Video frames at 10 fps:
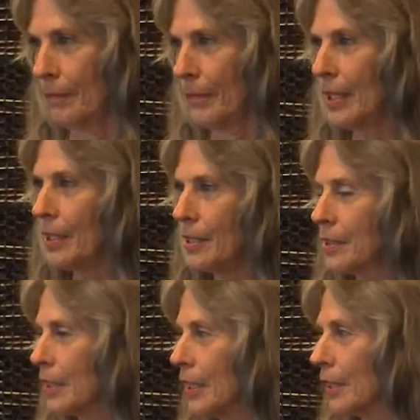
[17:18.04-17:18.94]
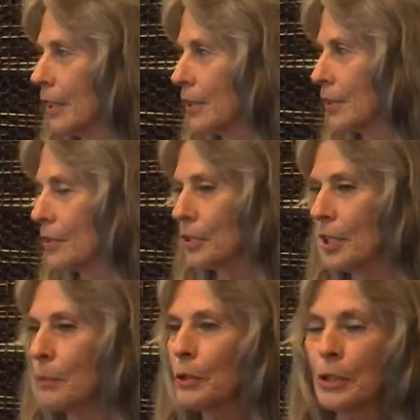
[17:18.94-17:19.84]
because
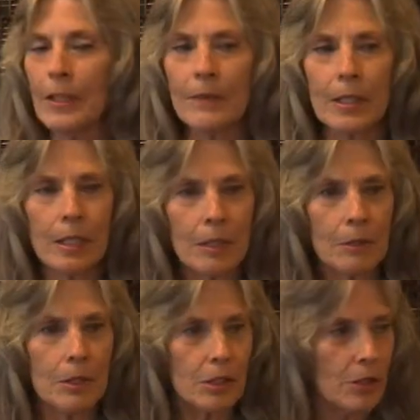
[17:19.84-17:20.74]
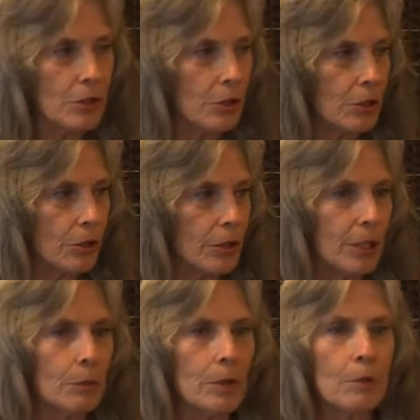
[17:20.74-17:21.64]
she believed that he would judge her,
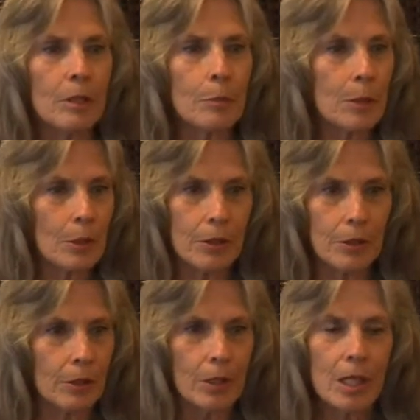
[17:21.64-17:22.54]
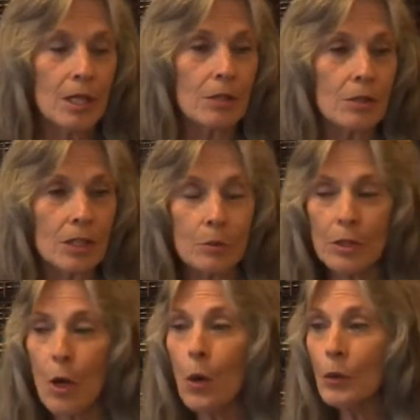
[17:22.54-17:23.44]
he wouldn't want to be with her, so she's
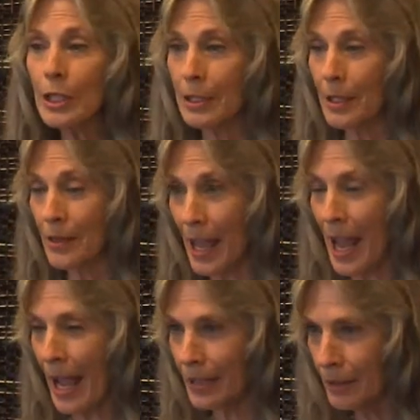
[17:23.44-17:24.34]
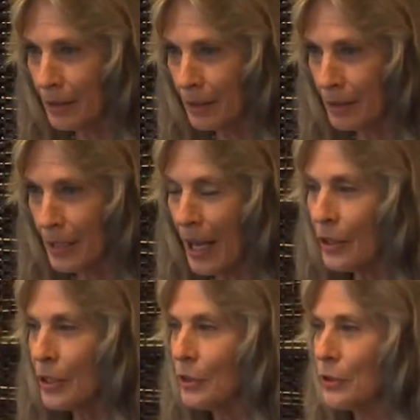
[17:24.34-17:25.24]
withholding that. How
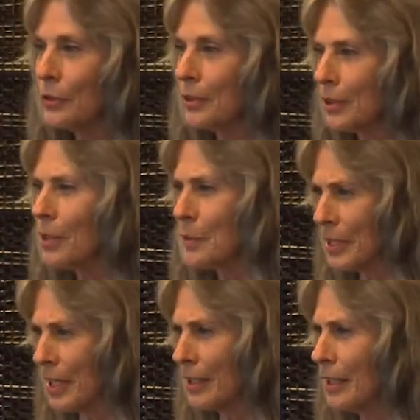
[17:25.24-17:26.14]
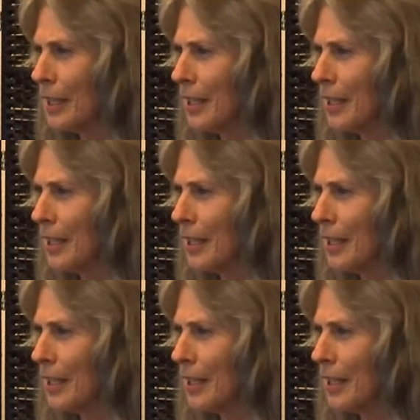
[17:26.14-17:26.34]
can you, you know what I'm saying?